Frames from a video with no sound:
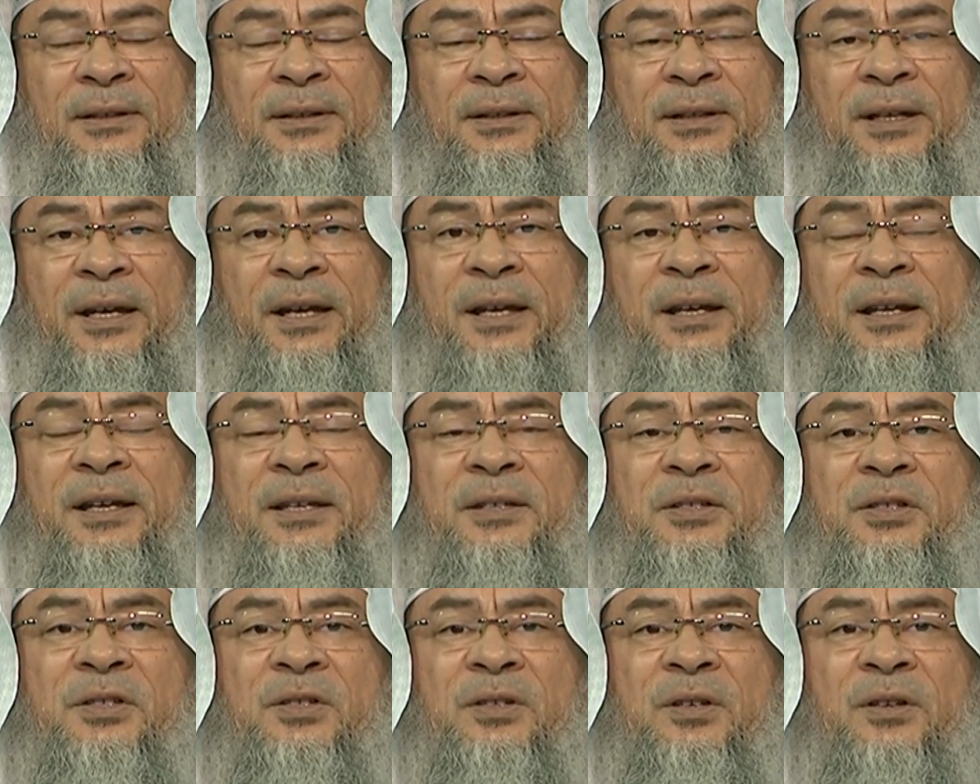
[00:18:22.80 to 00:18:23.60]
in
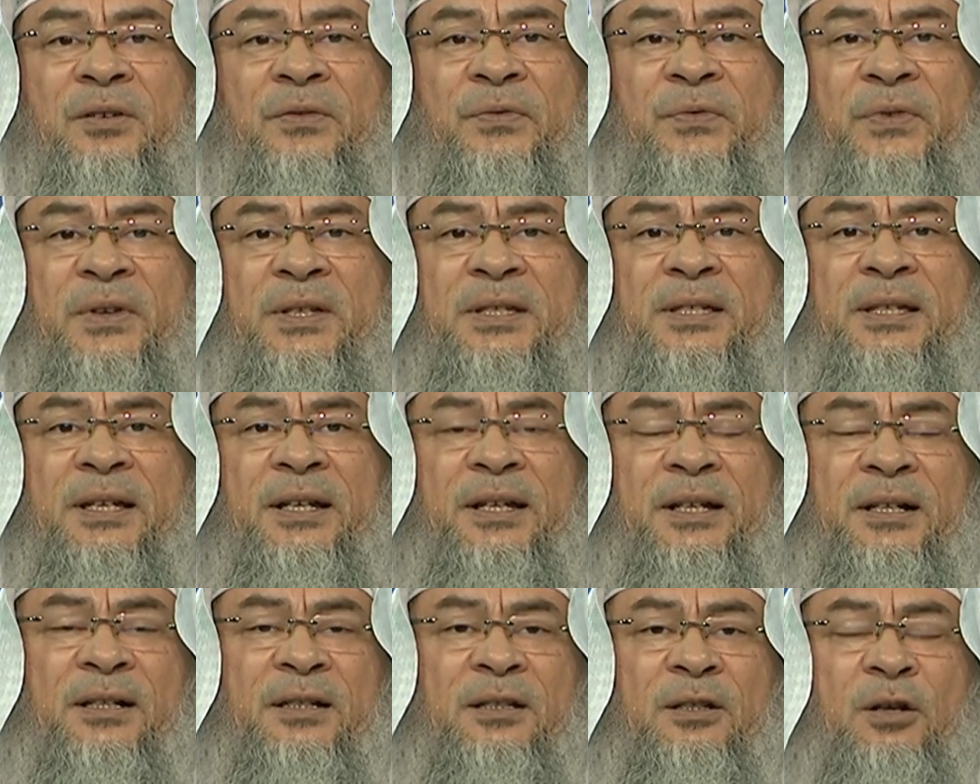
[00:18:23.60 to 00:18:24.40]
its
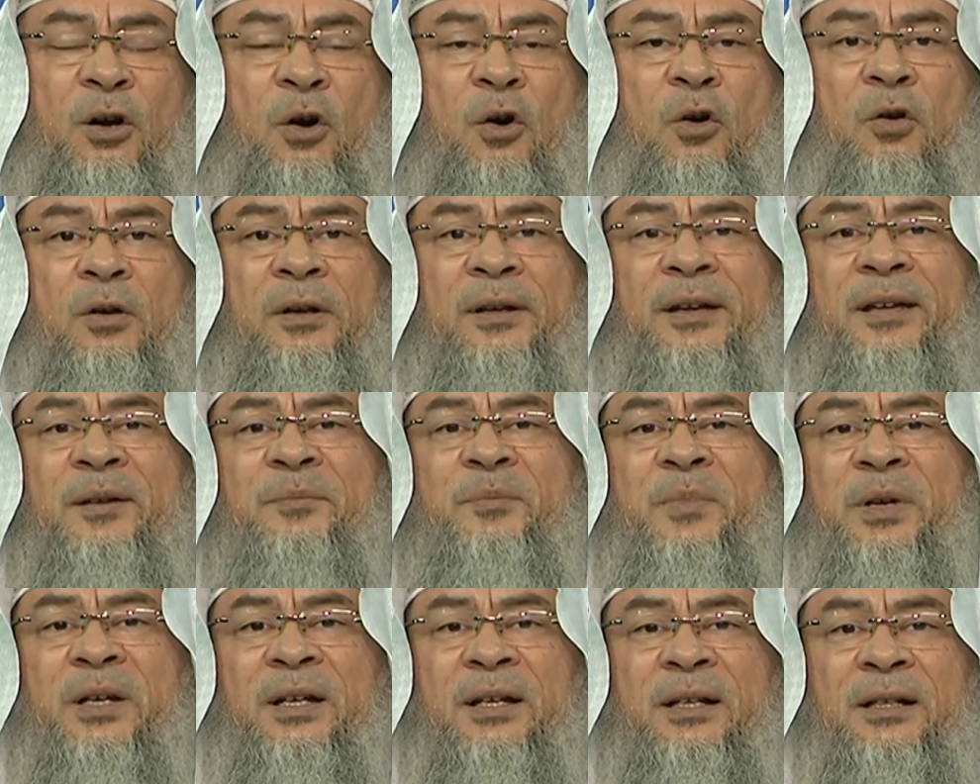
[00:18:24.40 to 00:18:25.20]
physical or
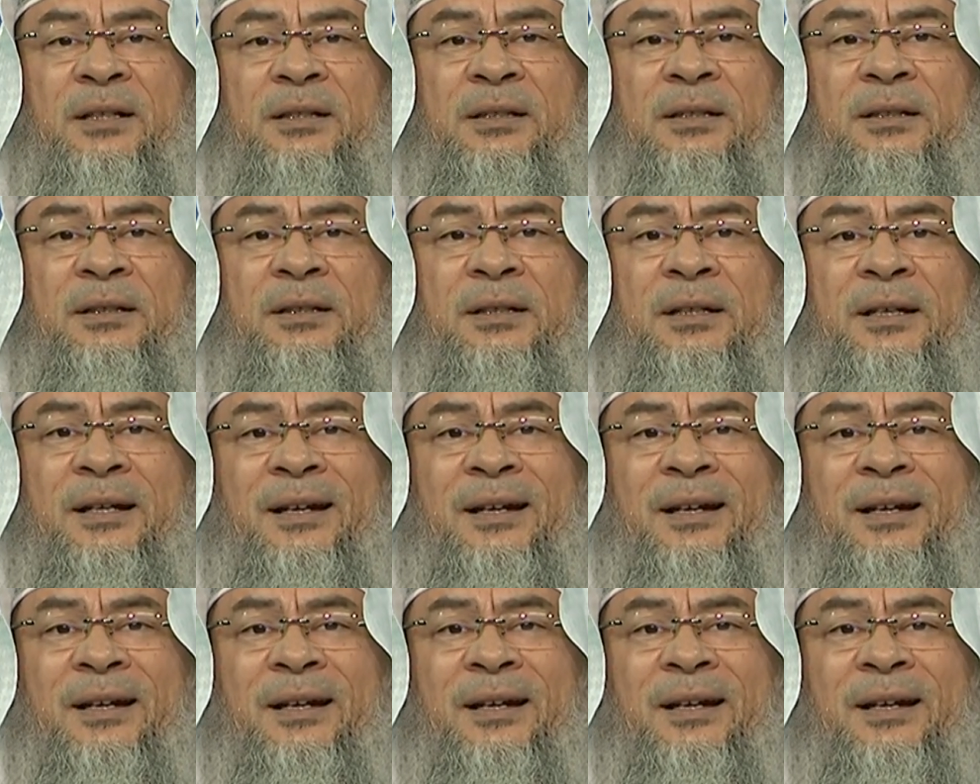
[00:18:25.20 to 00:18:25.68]
chemical